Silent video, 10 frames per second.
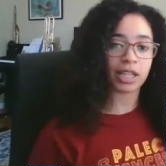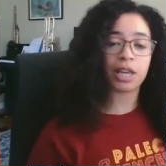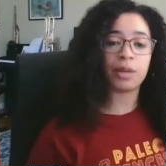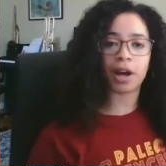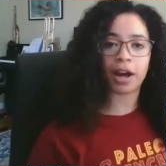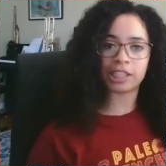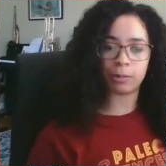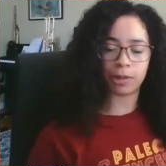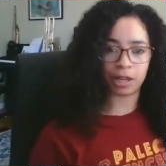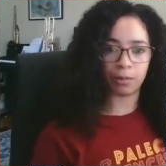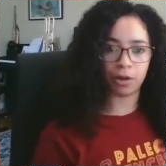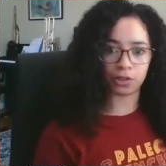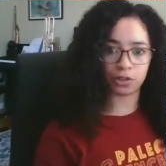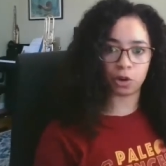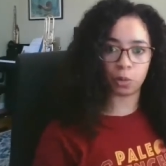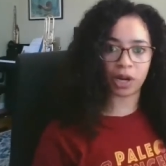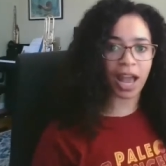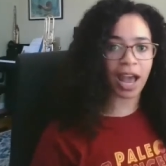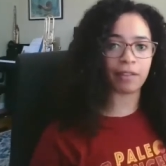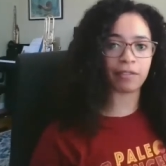impossible that a mosasaur would
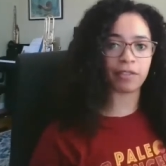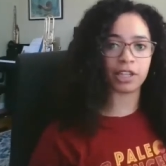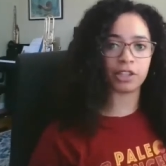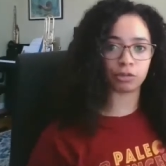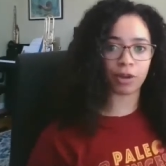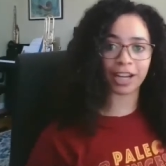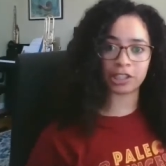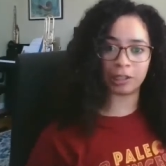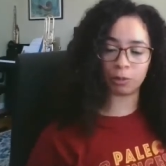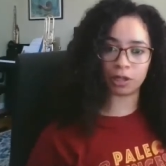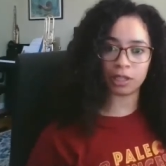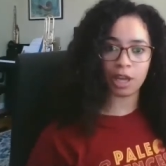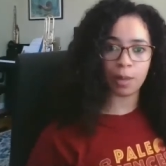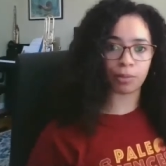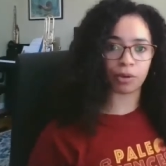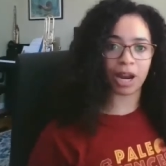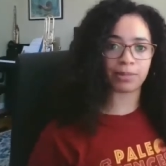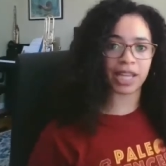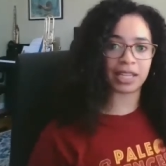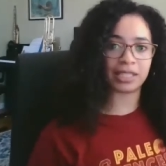have an interaction with
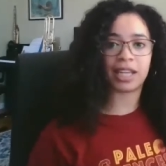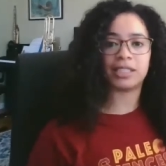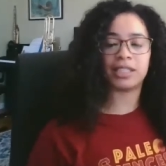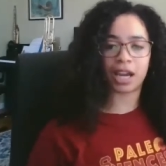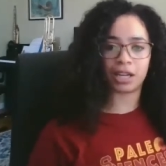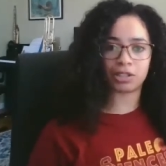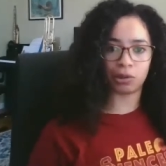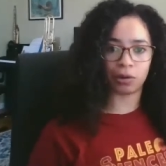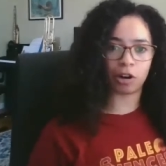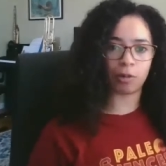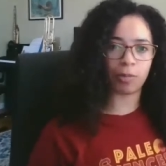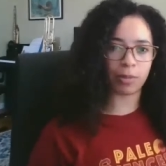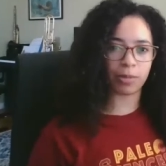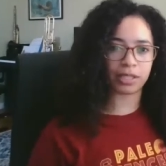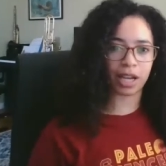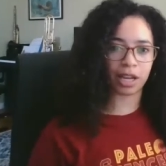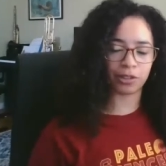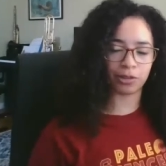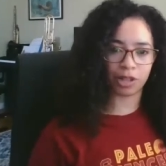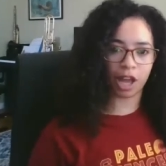perhaps a dead dinosaur, or maybe a
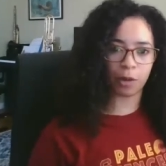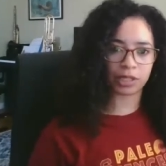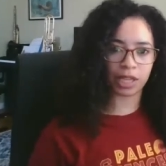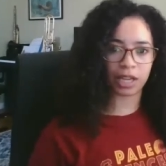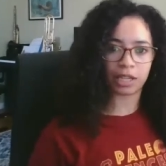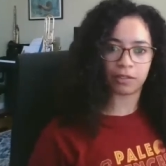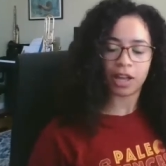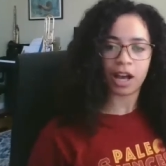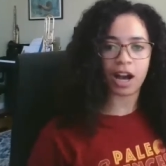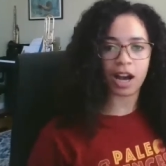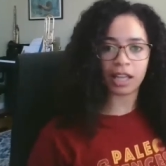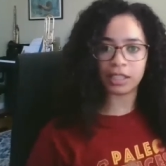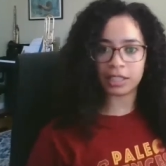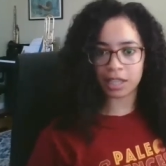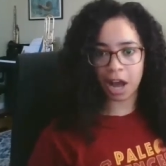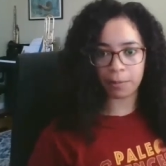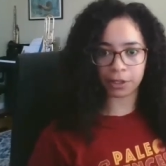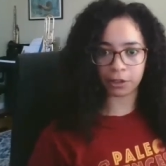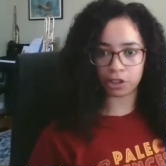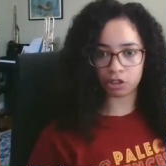dinosaur that was kind of island
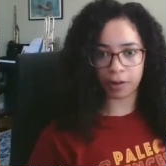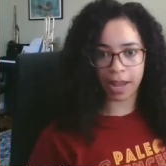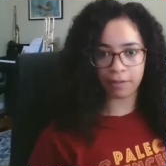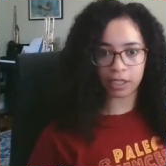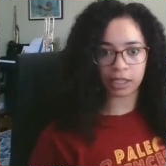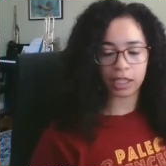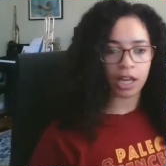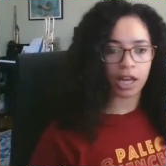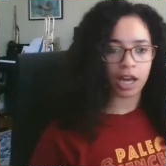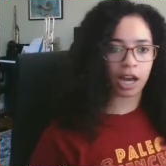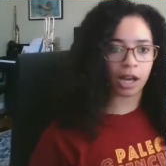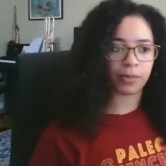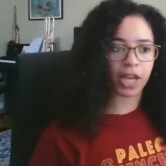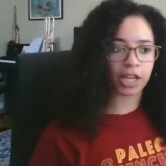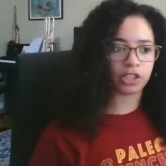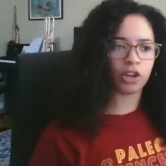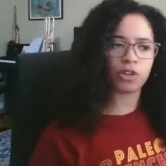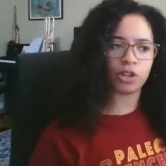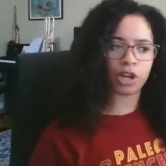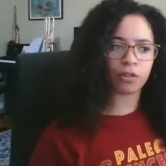hopping or traveling. I
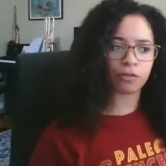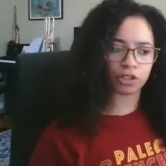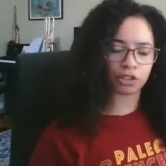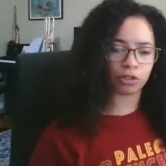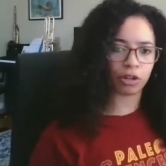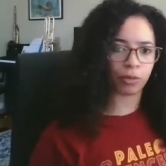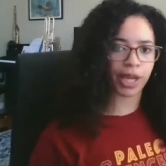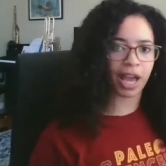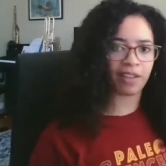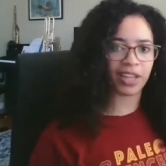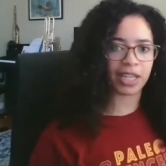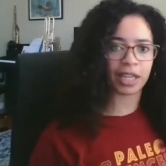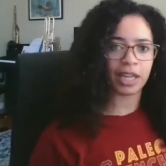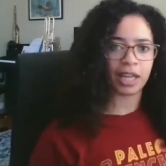don't know for sure if we have any